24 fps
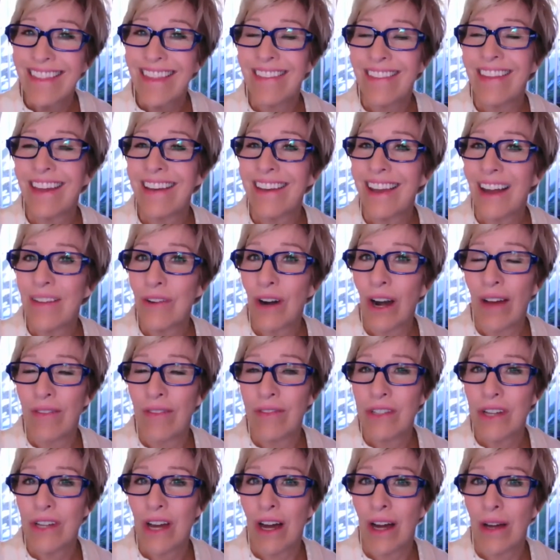that they never
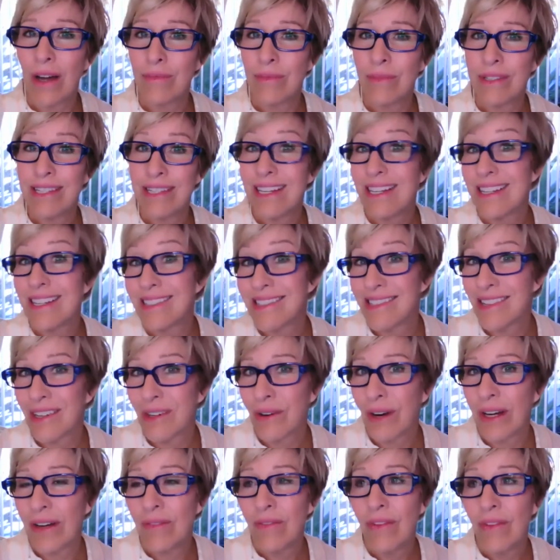have time to consider
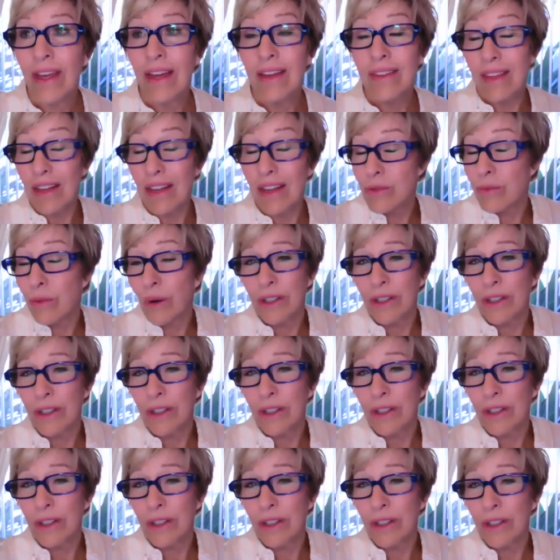it. That's one
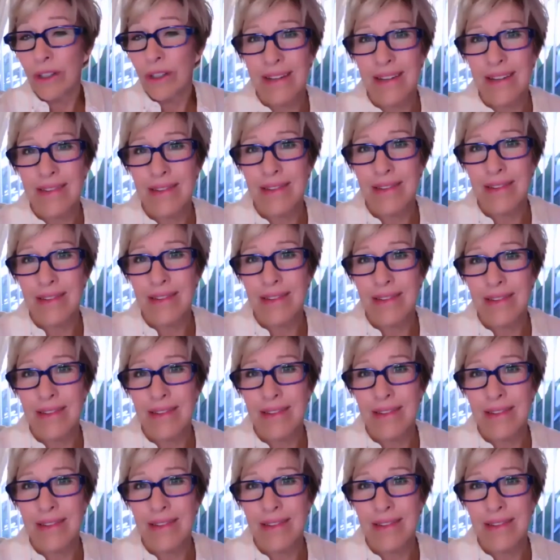coping mechanism.